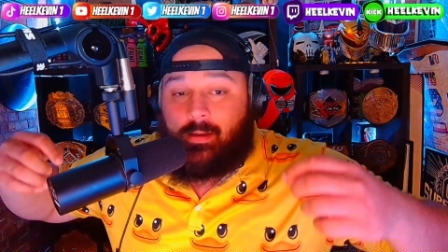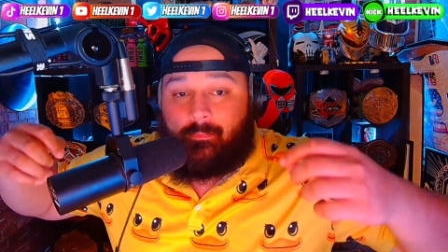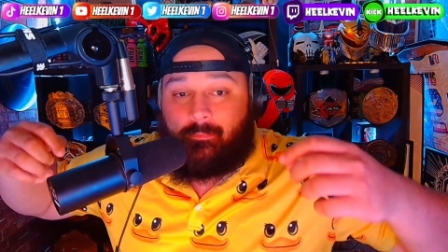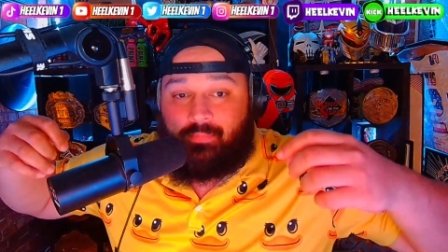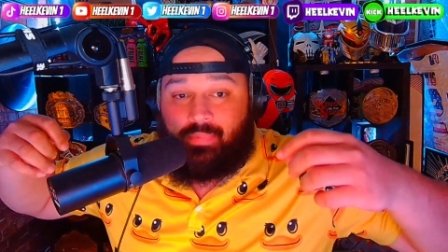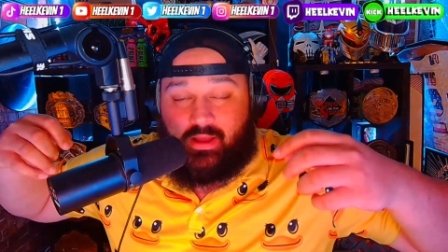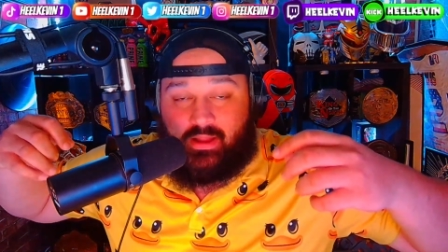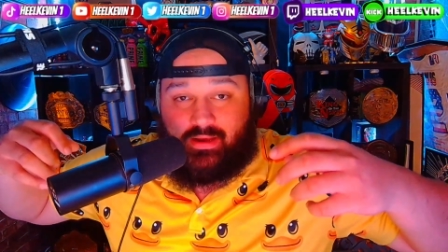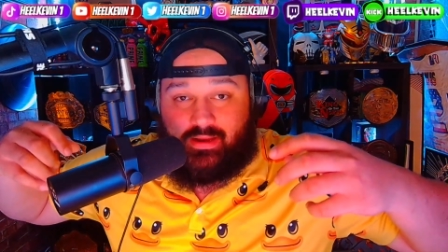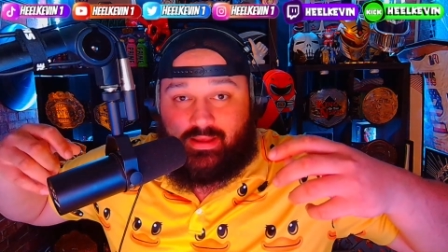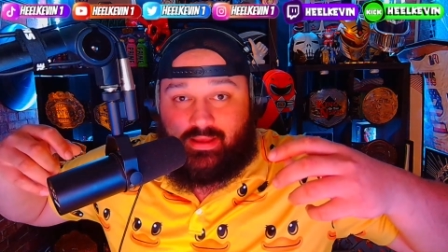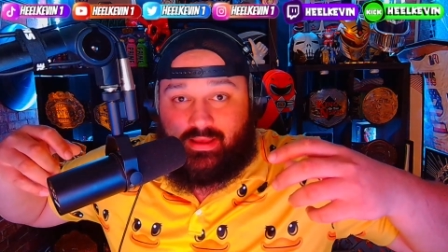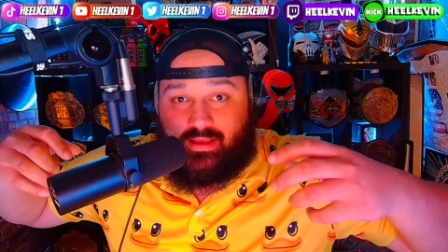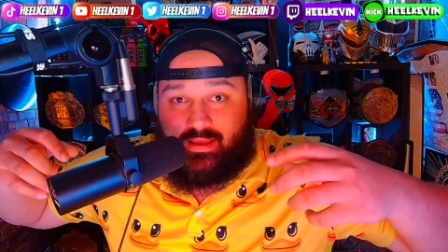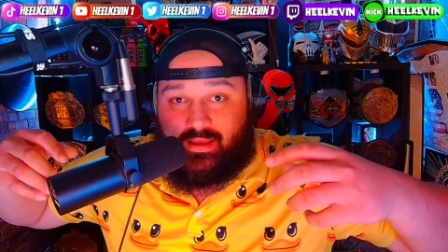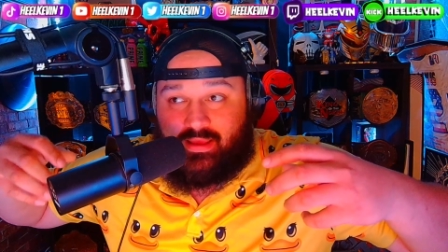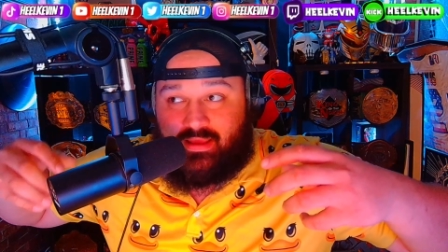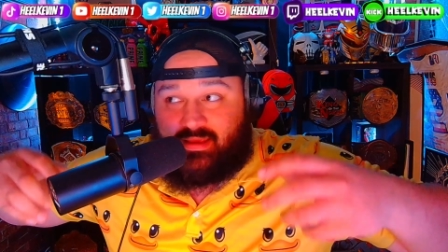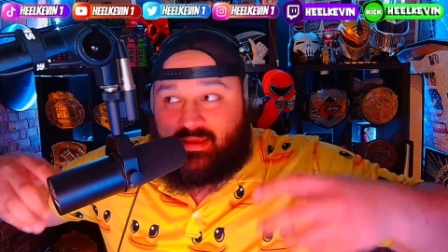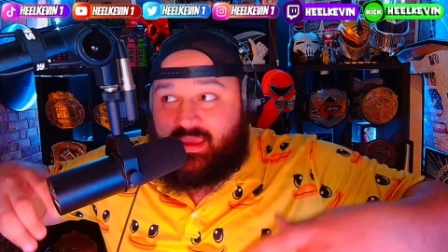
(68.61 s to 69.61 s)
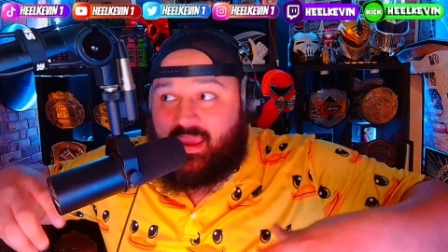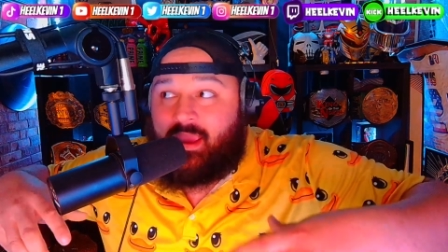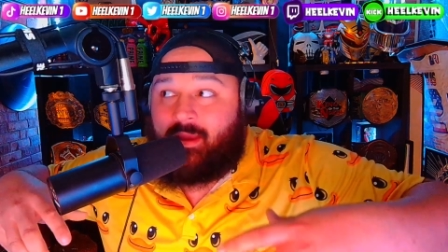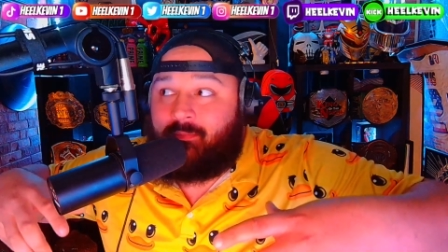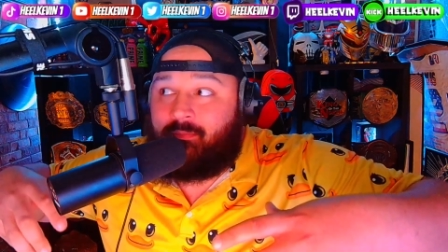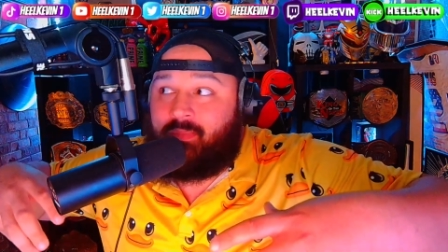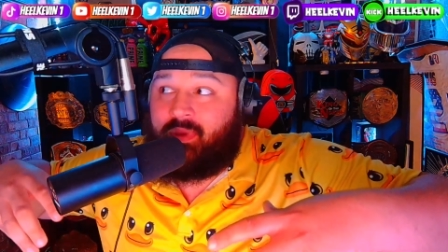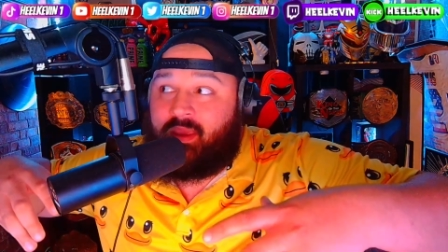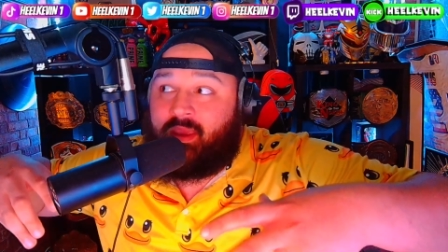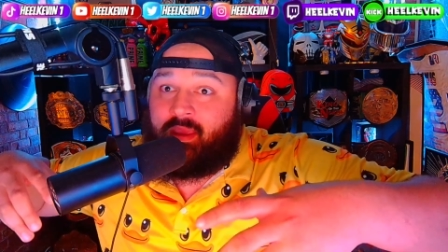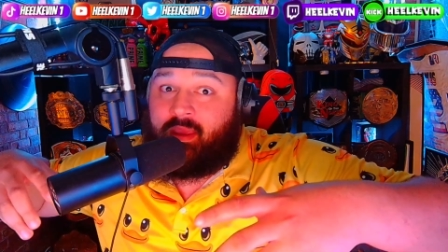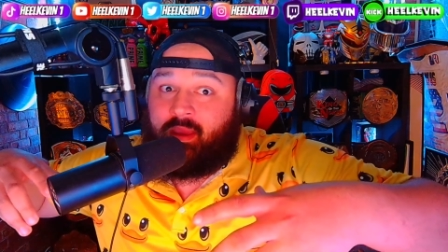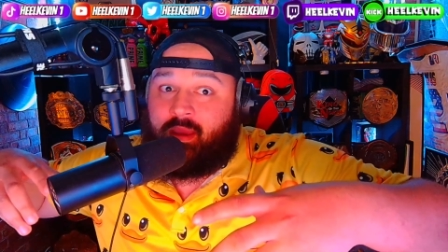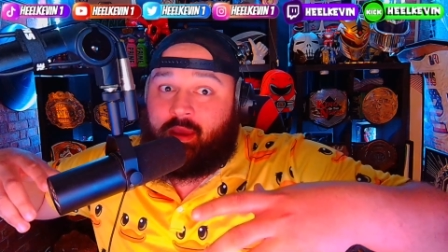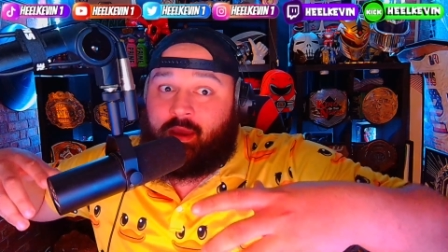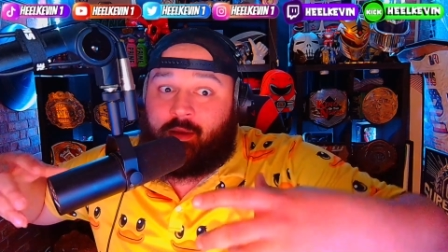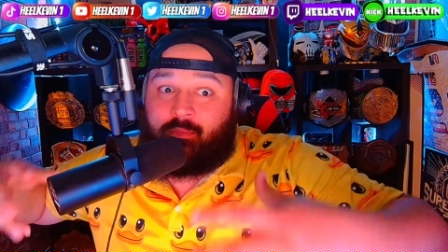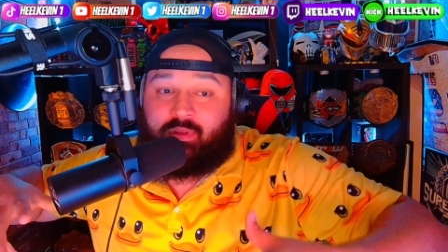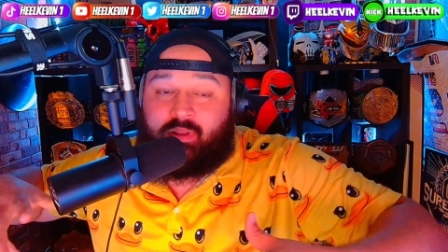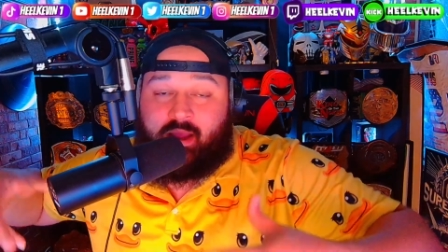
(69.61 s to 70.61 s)
but it can't be
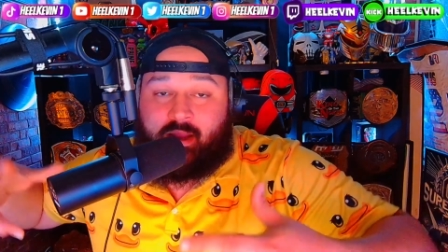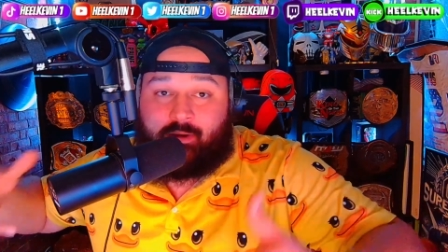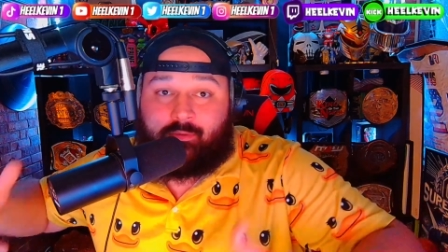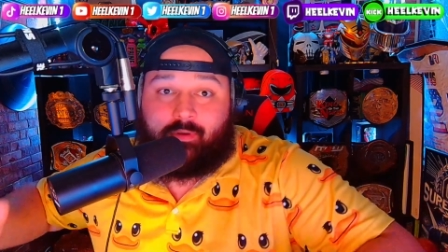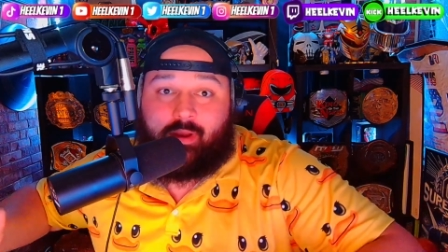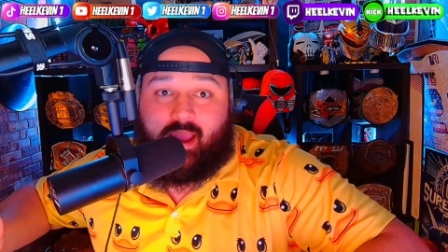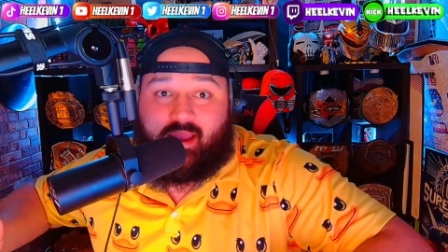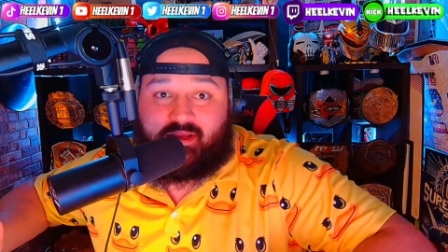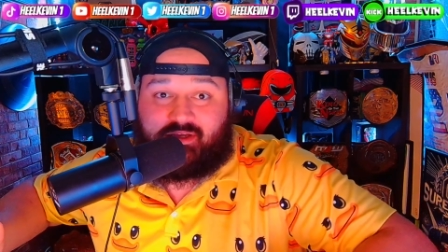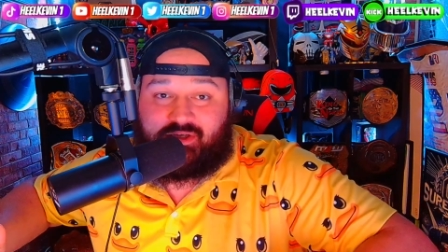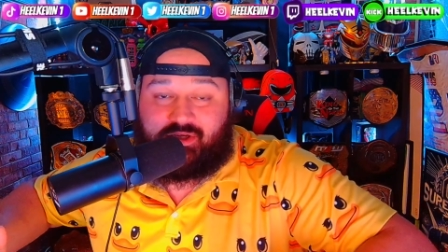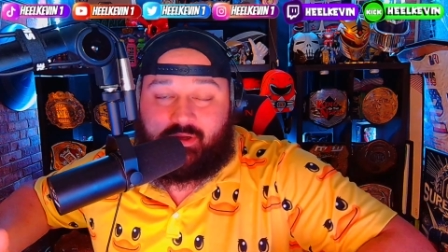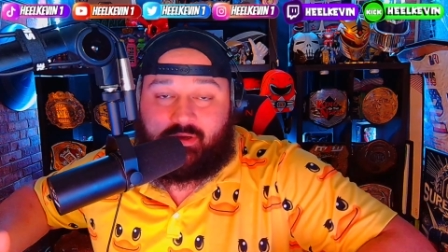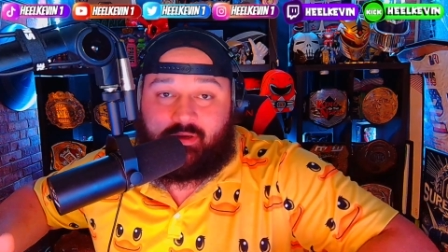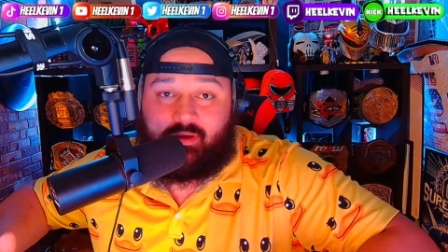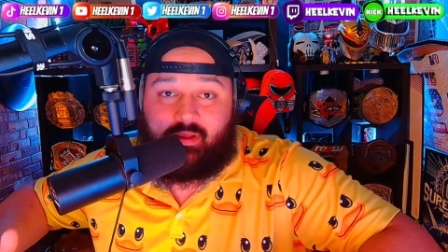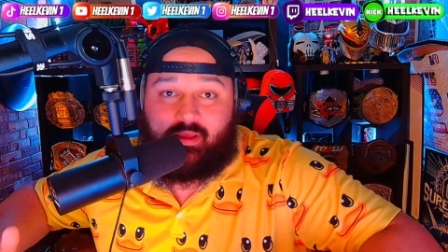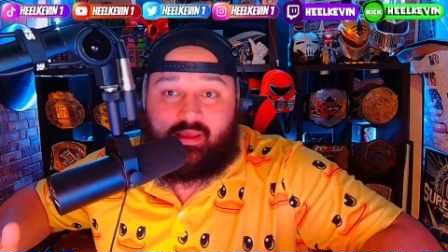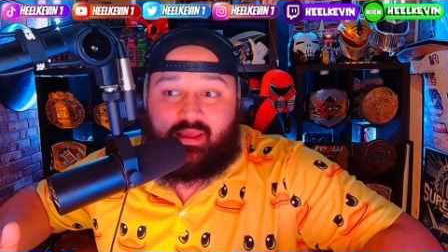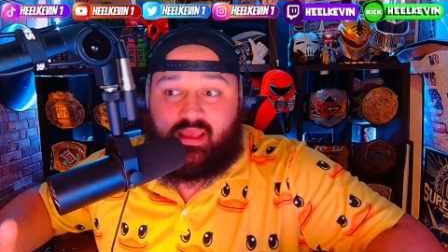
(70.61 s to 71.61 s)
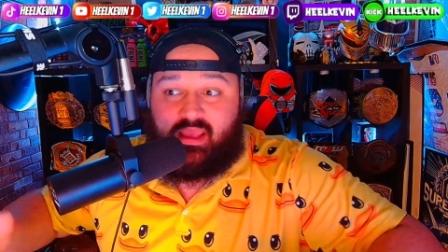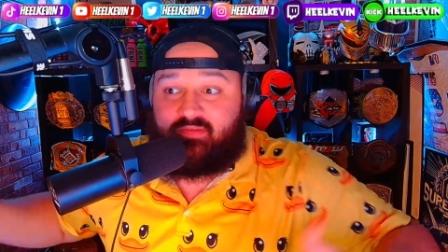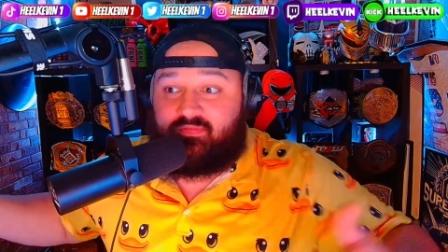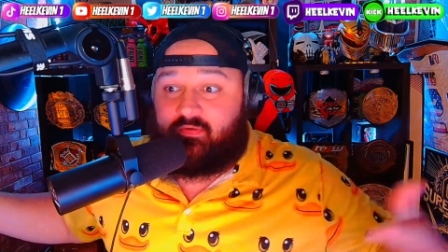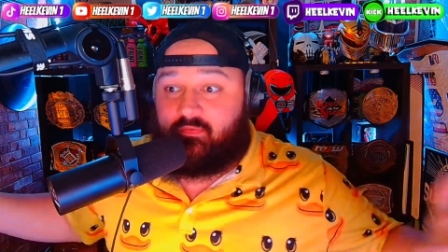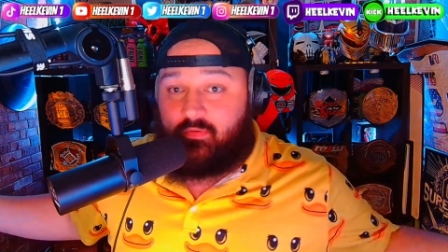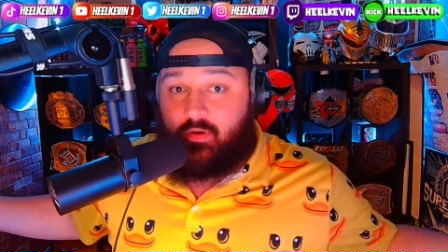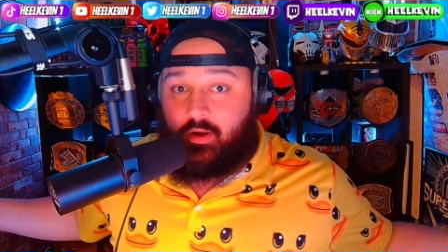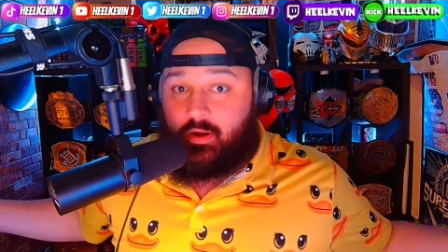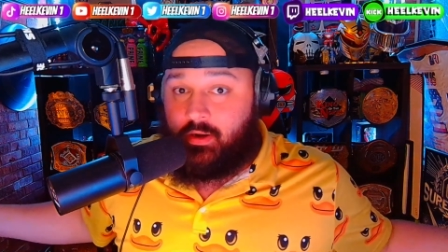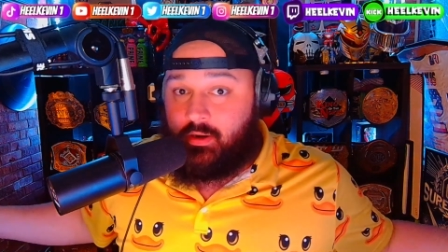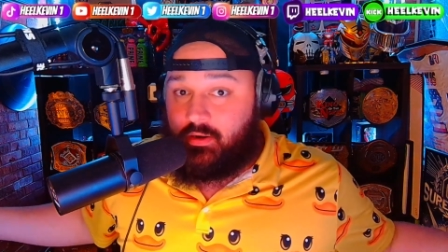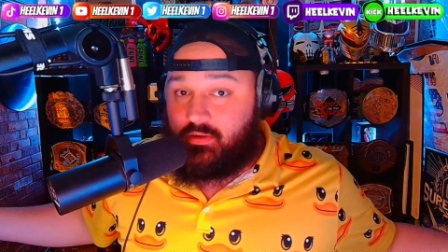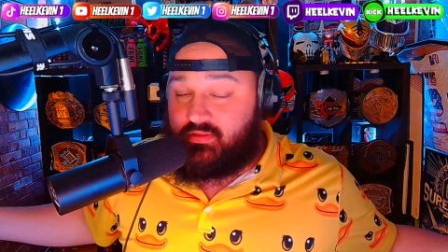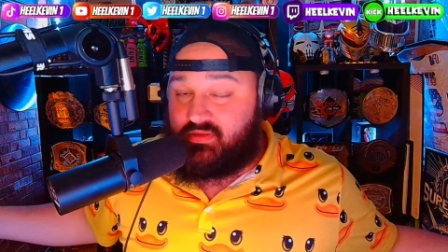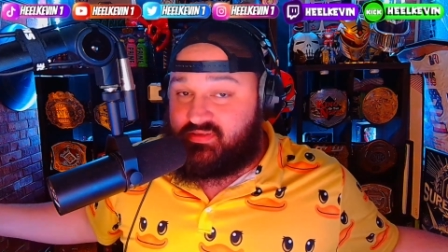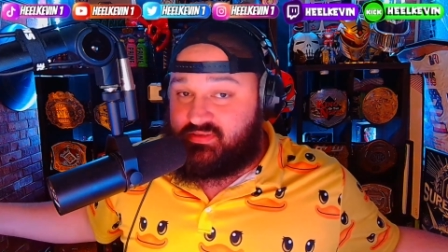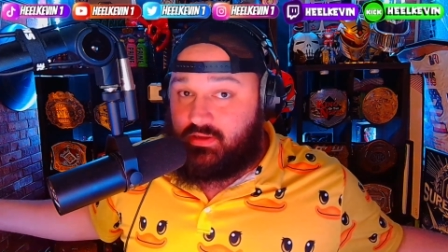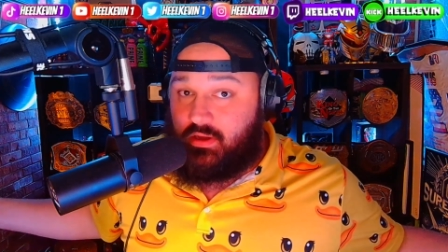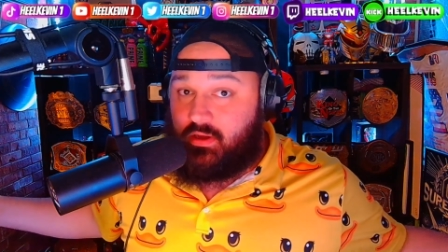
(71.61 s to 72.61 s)
a blind reaction if I've already heard
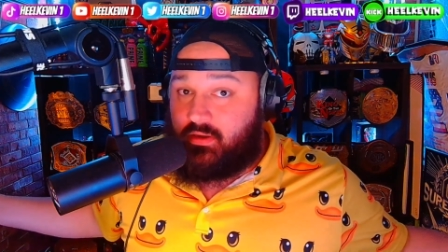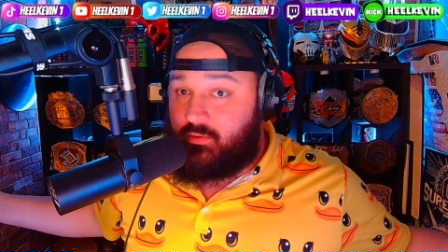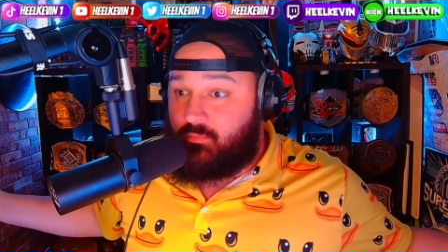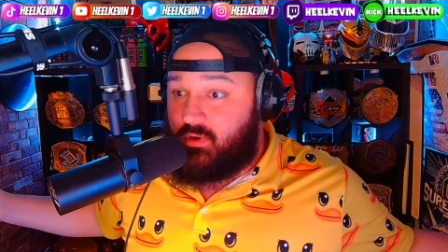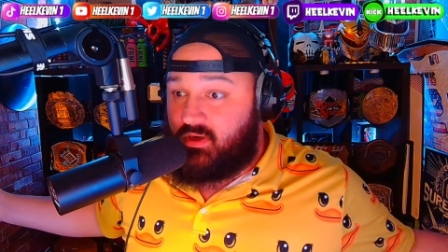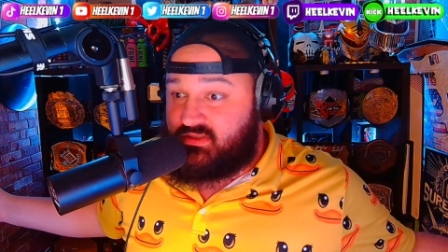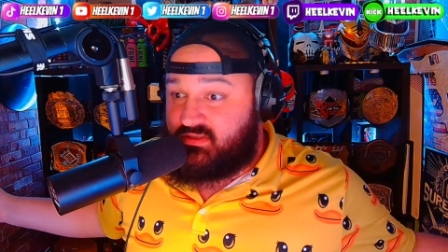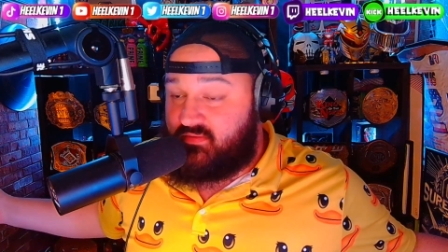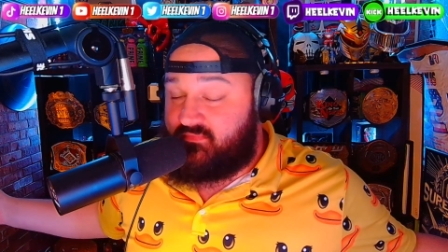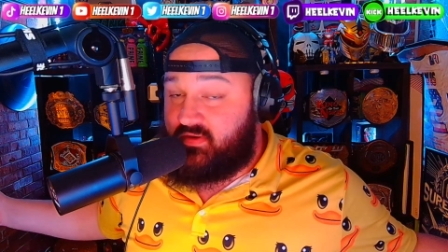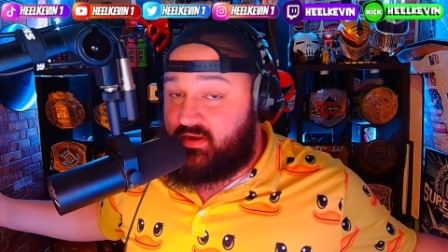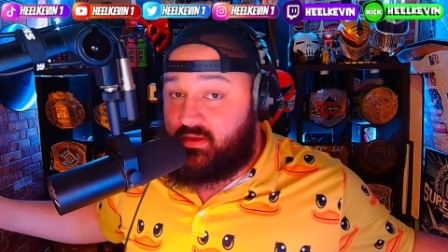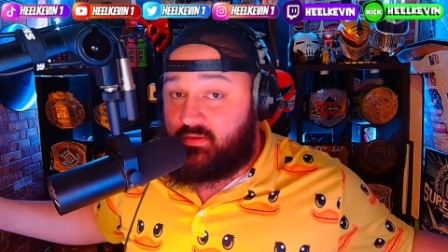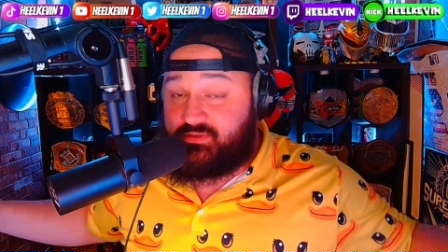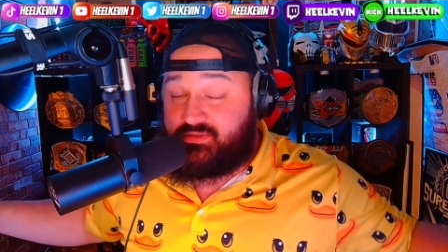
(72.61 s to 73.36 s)
the song and watched the video.